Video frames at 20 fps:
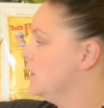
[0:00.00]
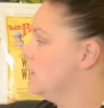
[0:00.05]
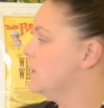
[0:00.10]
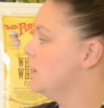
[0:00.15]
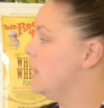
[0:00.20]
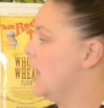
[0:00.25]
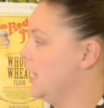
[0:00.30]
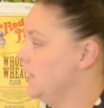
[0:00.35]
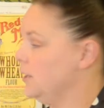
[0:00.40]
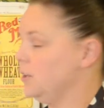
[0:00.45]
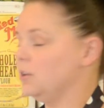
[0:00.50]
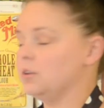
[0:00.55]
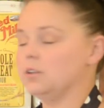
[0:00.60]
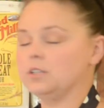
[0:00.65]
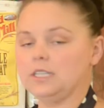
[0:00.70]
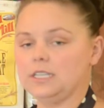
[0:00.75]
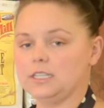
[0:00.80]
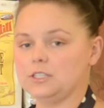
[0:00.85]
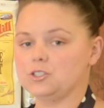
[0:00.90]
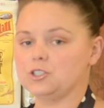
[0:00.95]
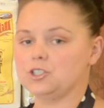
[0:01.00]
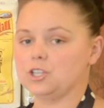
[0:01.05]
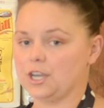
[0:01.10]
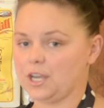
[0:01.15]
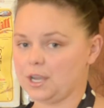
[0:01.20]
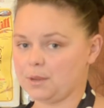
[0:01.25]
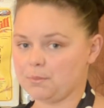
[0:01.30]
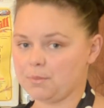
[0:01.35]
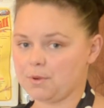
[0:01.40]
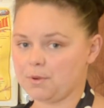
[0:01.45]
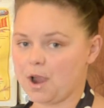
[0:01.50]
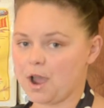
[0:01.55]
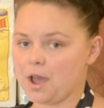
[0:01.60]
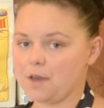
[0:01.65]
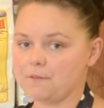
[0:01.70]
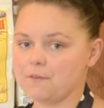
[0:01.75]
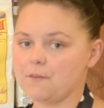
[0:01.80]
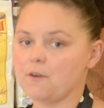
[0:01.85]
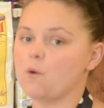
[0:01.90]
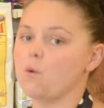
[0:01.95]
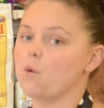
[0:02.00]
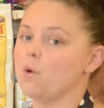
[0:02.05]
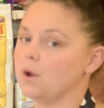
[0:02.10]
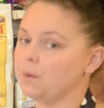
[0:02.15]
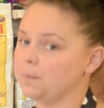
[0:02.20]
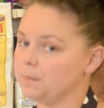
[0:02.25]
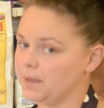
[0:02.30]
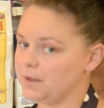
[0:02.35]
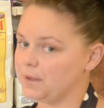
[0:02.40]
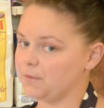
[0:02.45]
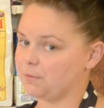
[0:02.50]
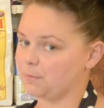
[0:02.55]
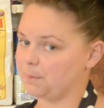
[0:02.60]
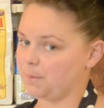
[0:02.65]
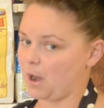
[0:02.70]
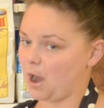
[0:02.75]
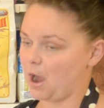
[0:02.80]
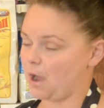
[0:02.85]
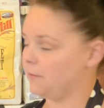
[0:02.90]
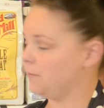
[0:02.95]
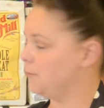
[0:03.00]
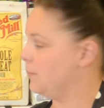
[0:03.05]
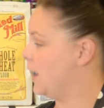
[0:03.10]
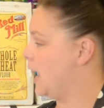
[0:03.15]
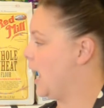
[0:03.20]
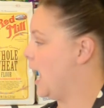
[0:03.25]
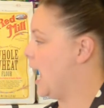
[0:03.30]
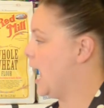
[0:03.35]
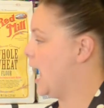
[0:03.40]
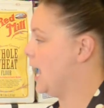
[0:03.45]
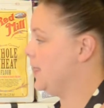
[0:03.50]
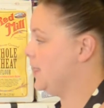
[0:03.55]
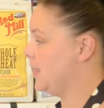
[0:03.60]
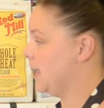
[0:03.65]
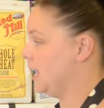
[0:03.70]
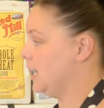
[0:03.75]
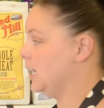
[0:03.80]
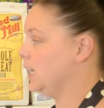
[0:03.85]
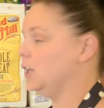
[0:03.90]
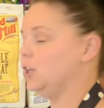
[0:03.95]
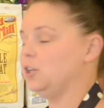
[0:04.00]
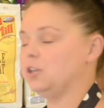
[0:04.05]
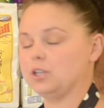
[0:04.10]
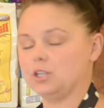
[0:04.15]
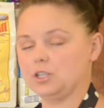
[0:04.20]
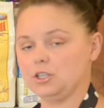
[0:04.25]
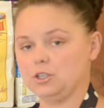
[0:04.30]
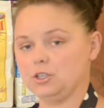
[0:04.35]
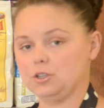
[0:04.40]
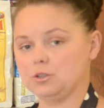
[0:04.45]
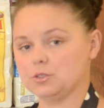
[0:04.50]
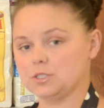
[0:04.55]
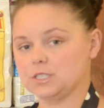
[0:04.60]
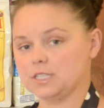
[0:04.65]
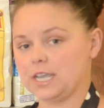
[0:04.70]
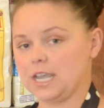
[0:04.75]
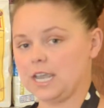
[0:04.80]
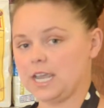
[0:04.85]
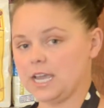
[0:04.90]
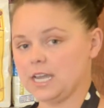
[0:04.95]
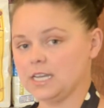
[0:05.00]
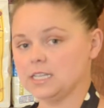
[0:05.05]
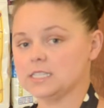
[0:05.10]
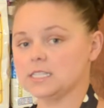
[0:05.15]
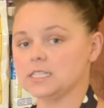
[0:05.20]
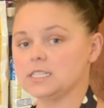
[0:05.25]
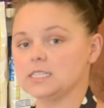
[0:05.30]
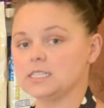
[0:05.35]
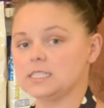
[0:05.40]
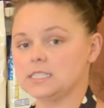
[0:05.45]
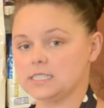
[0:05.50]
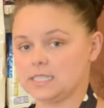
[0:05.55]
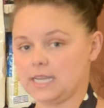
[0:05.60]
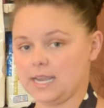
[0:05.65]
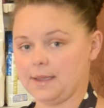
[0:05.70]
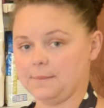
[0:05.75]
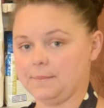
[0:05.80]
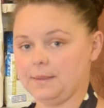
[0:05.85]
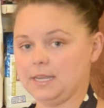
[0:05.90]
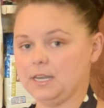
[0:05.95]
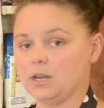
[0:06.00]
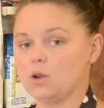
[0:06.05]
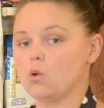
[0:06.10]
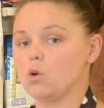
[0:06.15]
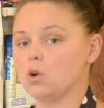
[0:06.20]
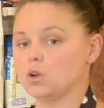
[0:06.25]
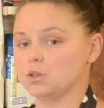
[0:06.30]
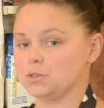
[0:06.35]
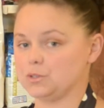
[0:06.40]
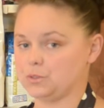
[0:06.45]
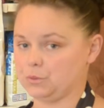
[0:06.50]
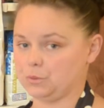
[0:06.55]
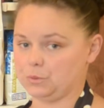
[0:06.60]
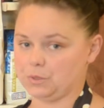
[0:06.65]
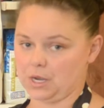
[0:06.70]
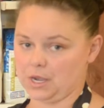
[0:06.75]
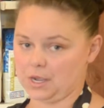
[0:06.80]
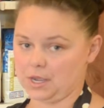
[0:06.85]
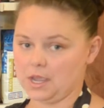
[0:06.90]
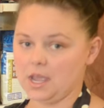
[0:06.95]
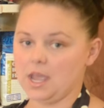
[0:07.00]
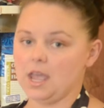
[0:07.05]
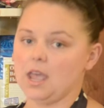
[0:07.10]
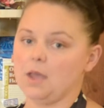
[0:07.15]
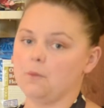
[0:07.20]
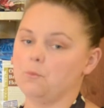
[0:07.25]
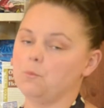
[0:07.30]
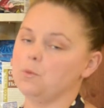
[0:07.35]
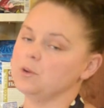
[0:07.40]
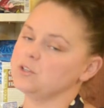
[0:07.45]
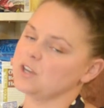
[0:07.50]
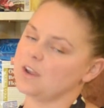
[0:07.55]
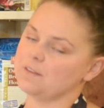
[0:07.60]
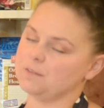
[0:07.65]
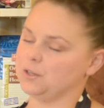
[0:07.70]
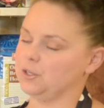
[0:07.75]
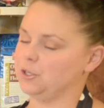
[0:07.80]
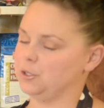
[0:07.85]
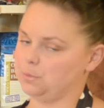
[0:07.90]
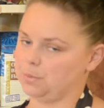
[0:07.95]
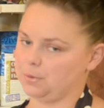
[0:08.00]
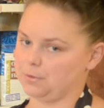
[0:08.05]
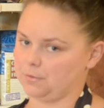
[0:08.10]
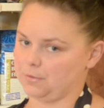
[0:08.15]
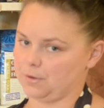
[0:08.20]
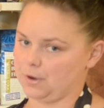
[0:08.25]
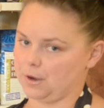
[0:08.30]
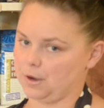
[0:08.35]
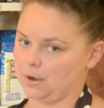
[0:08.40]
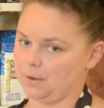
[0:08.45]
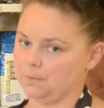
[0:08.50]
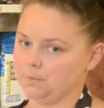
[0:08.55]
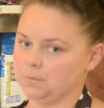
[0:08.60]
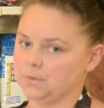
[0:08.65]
Then you'll need chicken broth or beef broth, and then you can use canned salmon or tuna, whichever you prefer.